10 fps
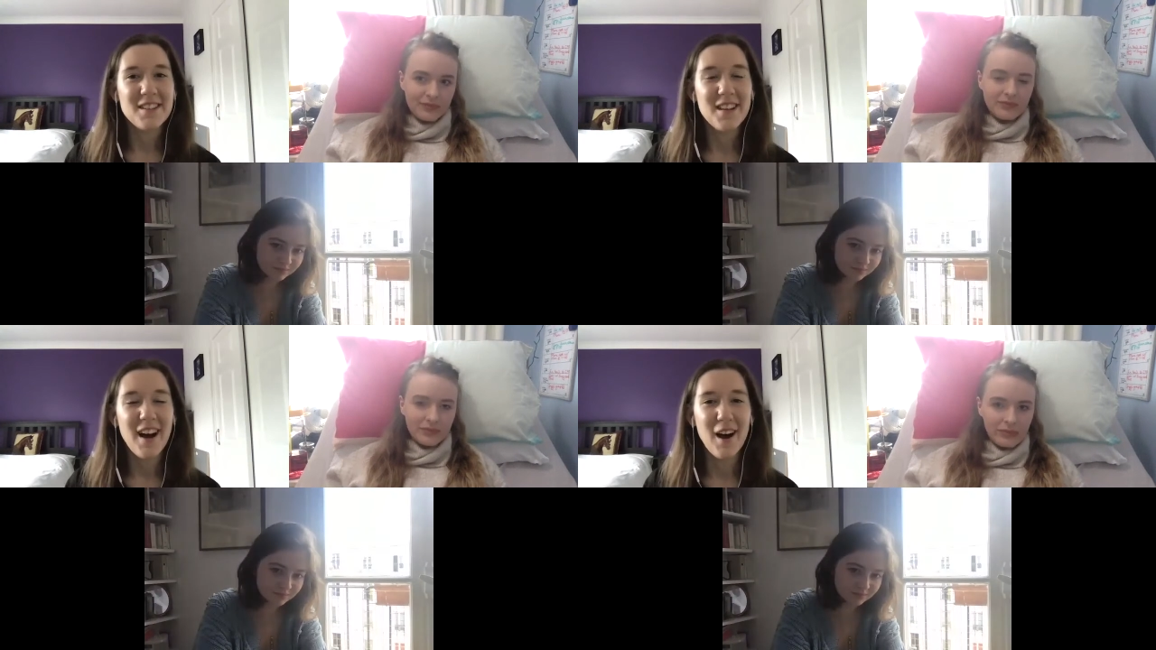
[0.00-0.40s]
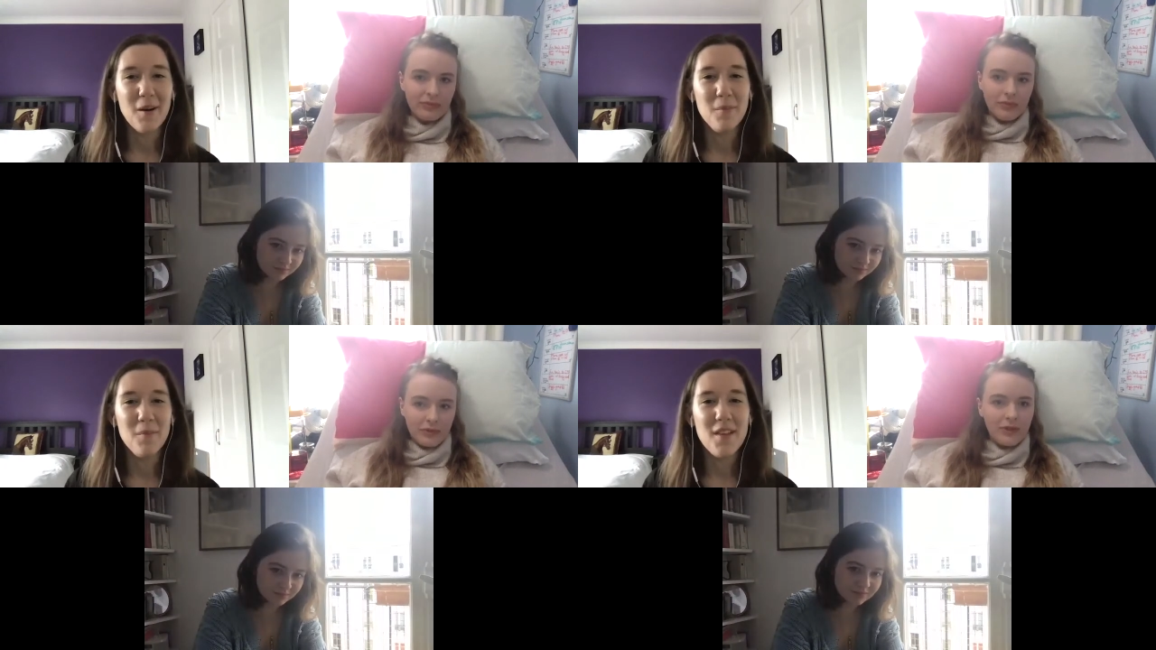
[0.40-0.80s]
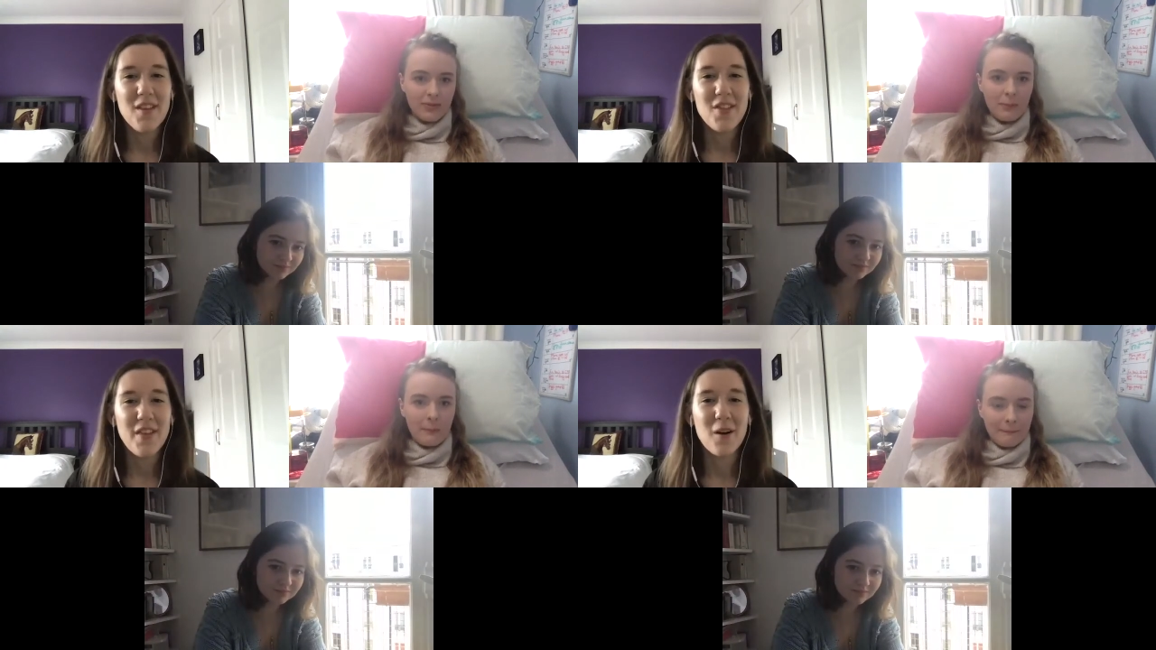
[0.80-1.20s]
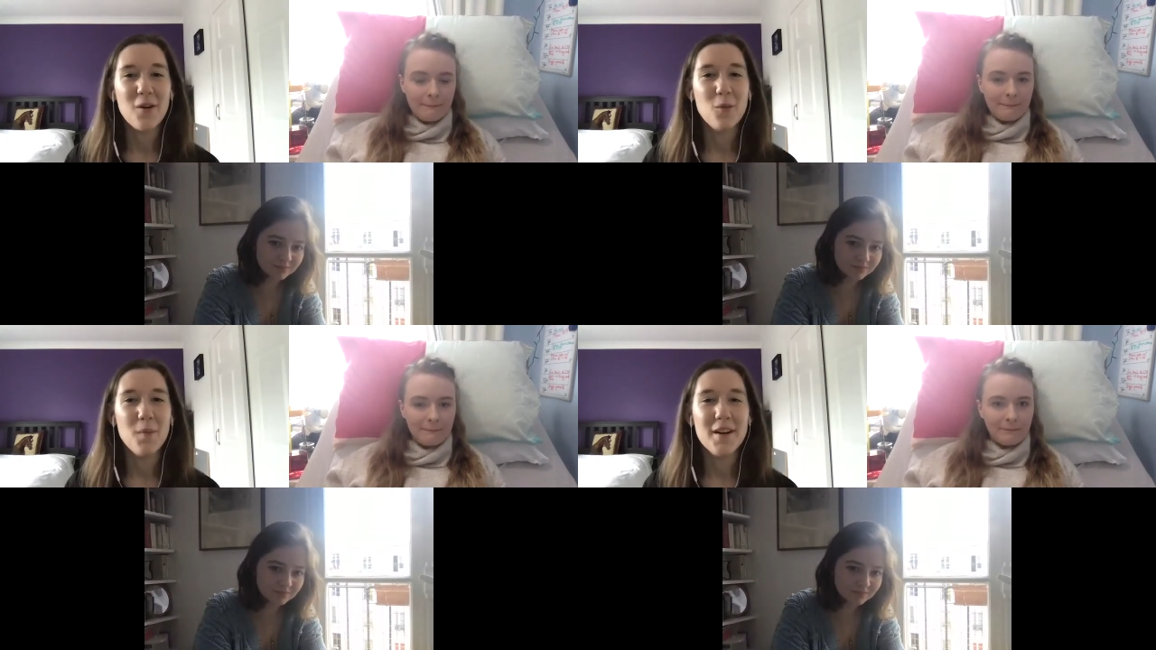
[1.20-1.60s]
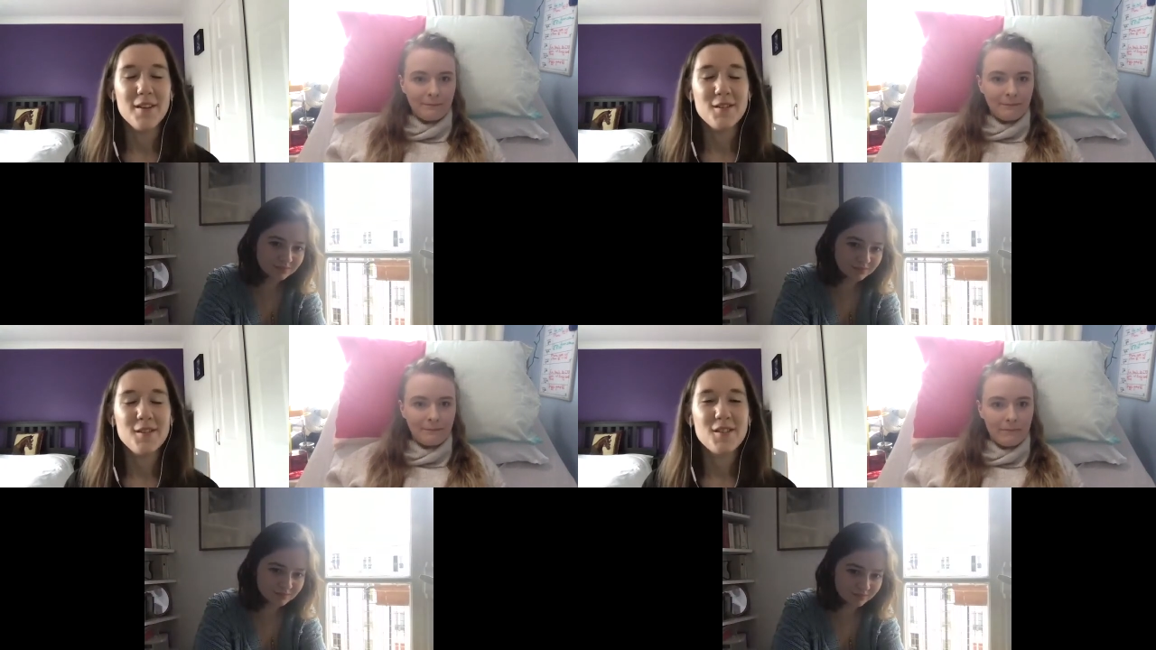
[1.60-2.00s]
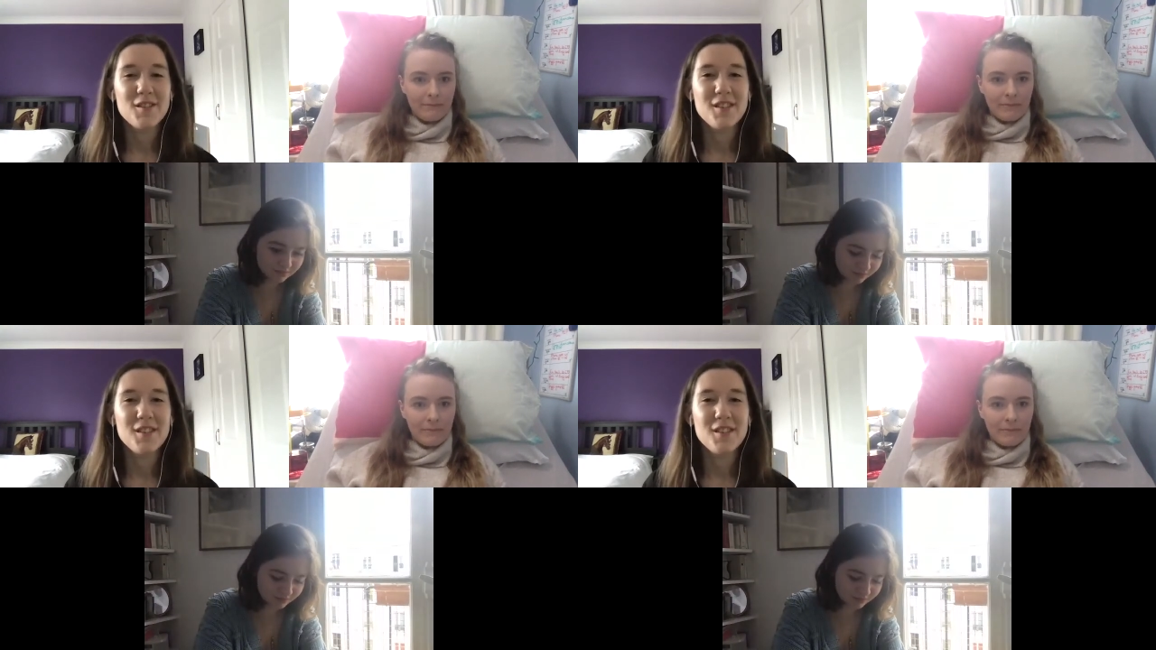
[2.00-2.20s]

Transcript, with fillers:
Speaker 1: um, that almost,